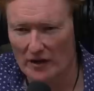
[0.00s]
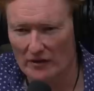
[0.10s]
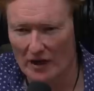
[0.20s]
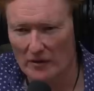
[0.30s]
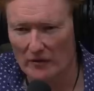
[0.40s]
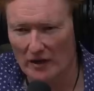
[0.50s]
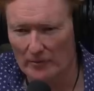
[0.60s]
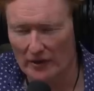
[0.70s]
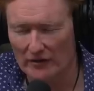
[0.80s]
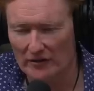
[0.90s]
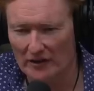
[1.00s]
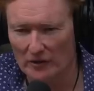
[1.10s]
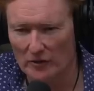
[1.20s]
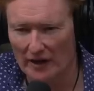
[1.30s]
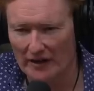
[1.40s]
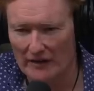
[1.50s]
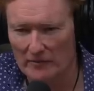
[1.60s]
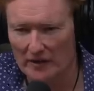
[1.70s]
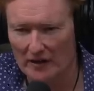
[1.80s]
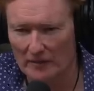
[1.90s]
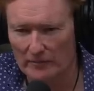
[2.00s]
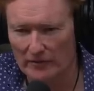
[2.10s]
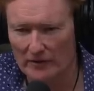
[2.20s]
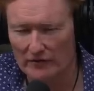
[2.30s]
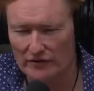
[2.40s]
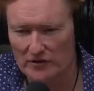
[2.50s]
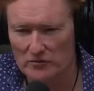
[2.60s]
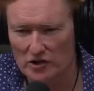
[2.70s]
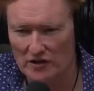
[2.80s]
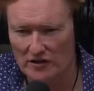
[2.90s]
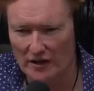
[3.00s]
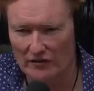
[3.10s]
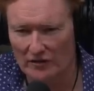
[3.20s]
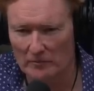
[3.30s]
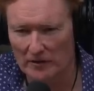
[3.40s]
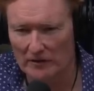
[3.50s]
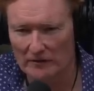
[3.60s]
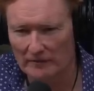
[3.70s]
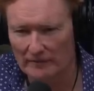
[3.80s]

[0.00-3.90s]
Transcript: a 911 operator, do you think you and I can ever meet up uh, for some cheesesteaks and a beer?